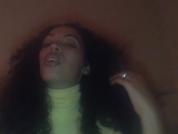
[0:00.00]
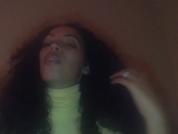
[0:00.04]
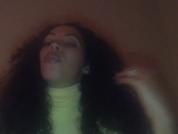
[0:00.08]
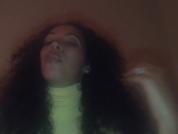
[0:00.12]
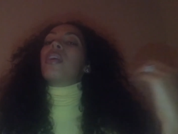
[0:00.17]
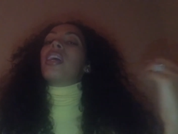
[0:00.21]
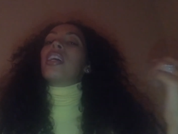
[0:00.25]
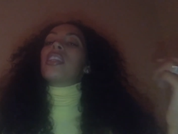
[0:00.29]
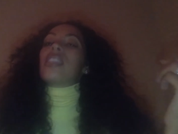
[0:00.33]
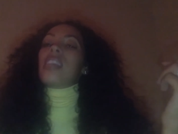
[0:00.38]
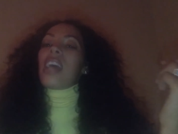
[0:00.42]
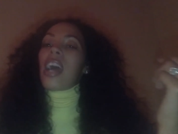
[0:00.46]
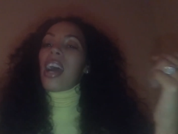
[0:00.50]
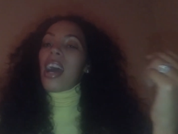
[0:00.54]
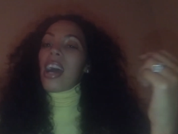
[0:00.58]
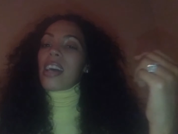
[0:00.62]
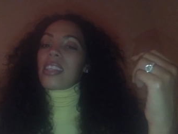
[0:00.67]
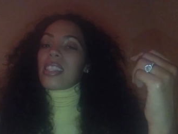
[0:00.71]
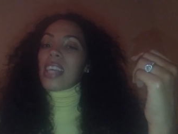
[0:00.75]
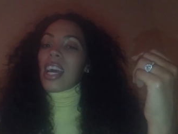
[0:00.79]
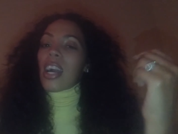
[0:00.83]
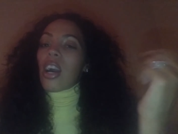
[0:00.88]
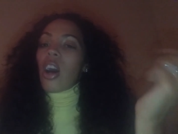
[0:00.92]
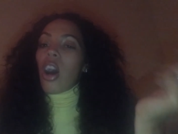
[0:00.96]
and we get to
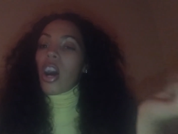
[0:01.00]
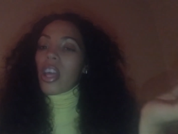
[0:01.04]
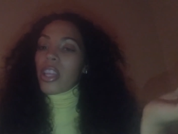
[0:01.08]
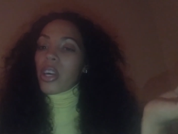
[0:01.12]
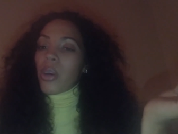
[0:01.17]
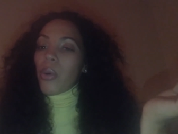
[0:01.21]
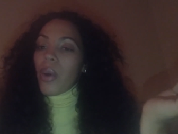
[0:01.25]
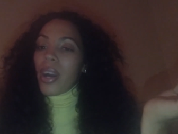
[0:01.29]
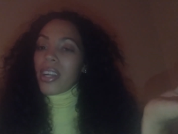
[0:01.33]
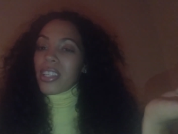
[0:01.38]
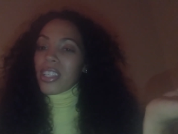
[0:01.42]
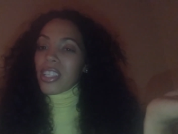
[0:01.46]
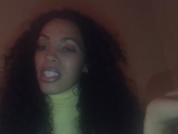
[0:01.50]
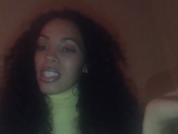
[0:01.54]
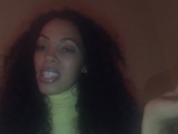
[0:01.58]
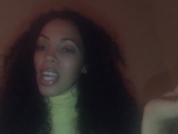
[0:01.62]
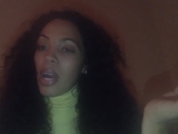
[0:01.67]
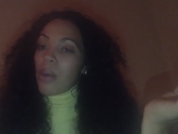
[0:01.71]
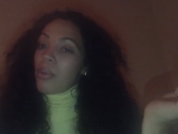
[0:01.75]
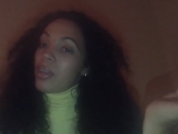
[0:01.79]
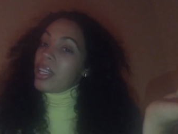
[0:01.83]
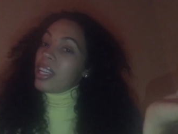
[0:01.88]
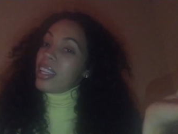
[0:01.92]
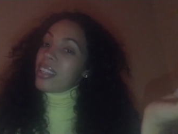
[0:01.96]
ask like all the questions
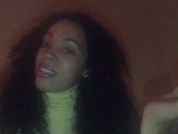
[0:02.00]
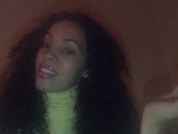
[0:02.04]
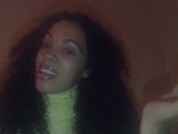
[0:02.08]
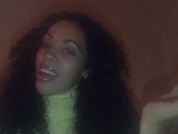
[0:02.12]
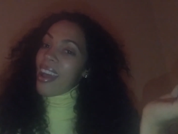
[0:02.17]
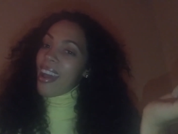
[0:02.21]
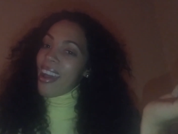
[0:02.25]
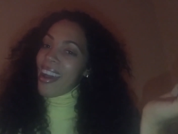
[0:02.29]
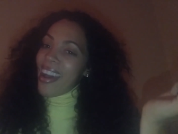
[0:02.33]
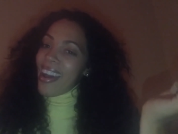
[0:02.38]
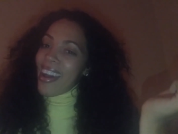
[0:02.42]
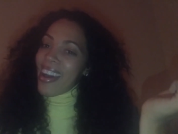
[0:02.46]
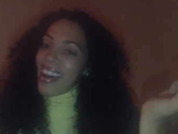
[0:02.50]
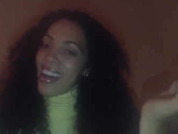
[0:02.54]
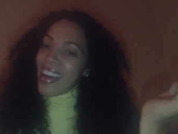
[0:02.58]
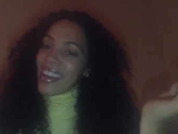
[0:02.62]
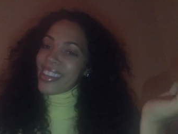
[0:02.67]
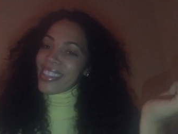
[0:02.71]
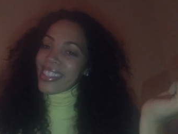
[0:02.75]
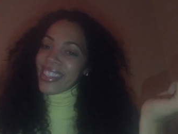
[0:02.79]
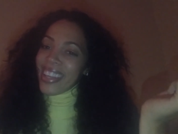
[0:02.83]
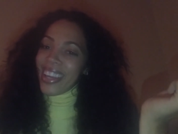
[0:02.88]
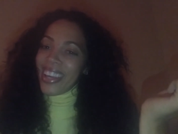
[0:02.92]
that we need to ask,